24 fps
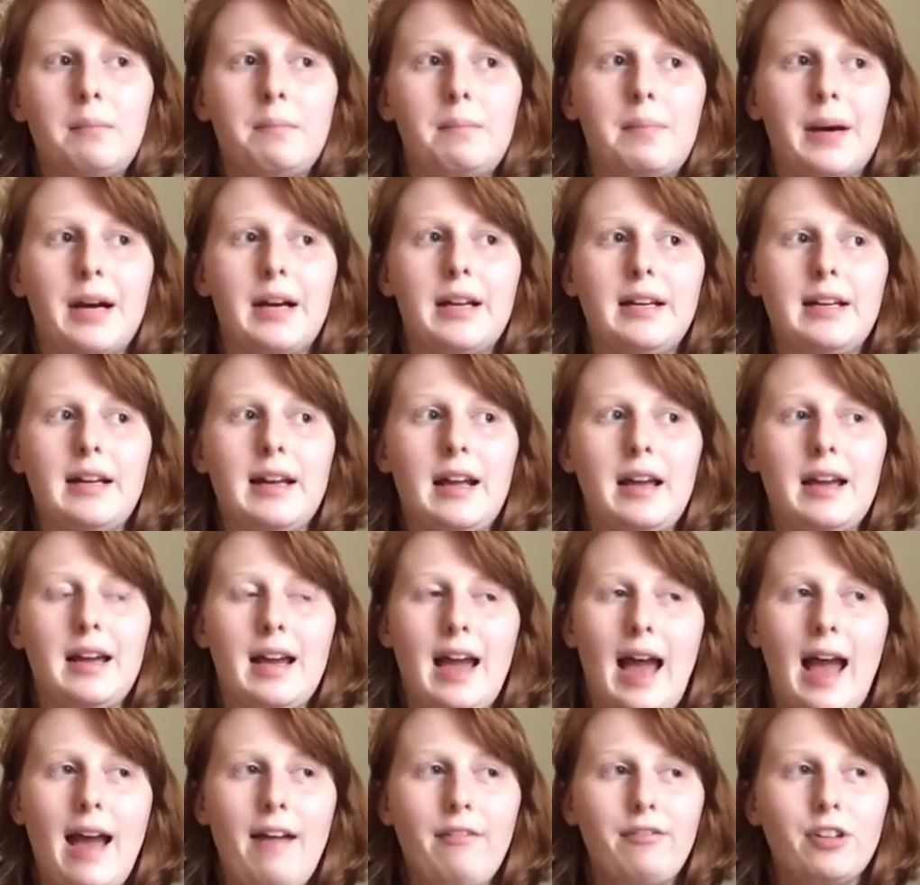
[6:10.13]
but
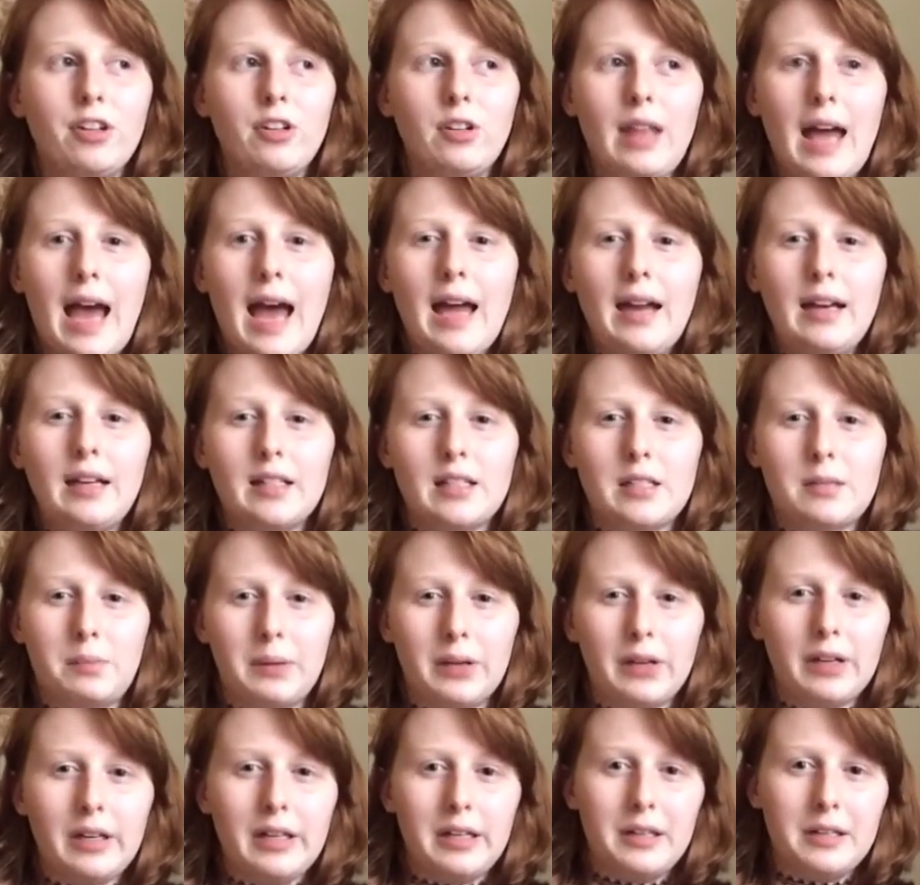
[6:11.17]
after that
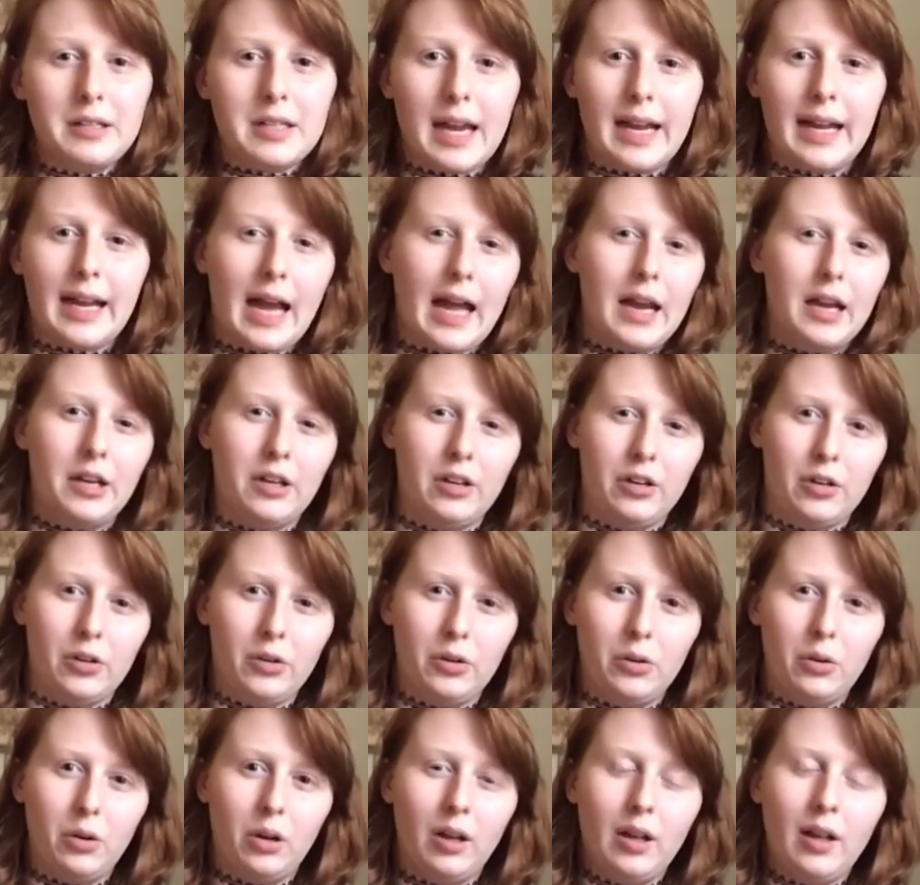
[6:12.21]
experience, I kind of
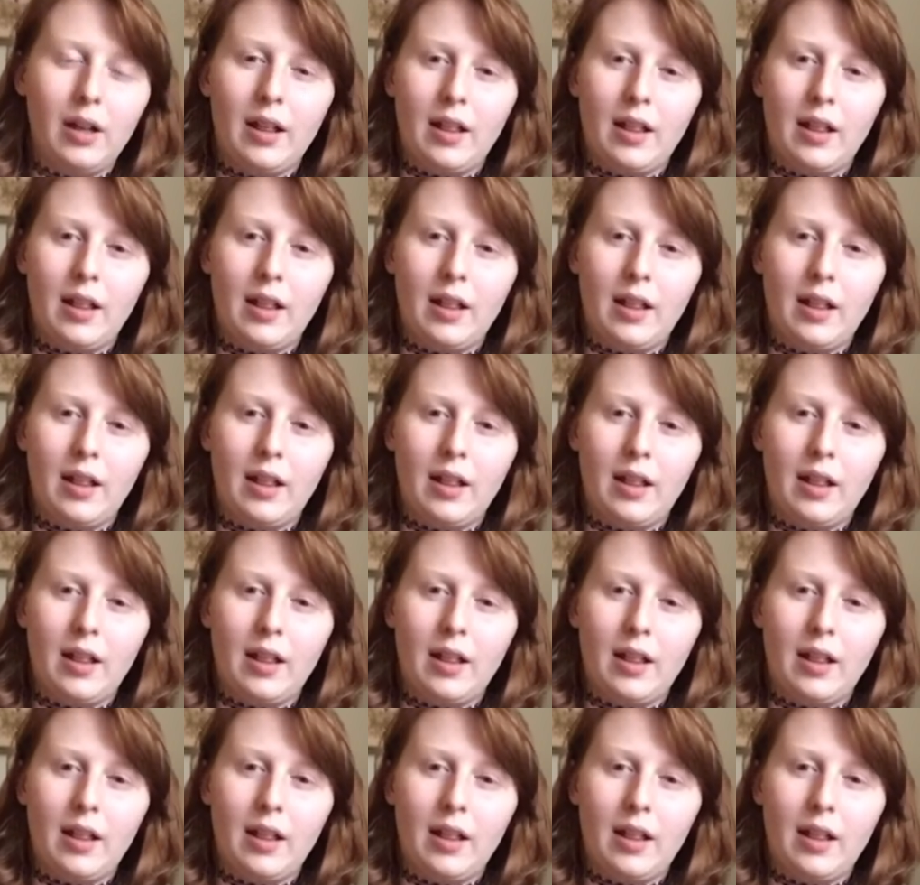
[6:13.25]
knew